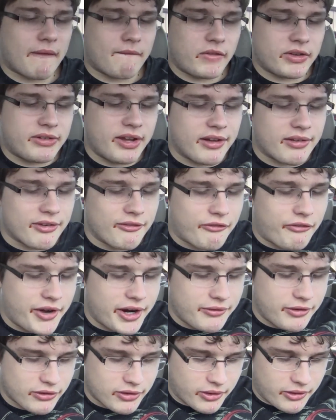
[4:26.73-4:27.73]
Let's taste some
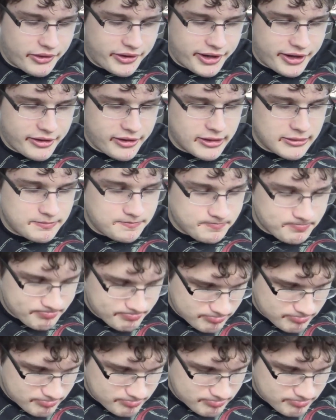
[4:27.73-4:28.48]
flavors going on here.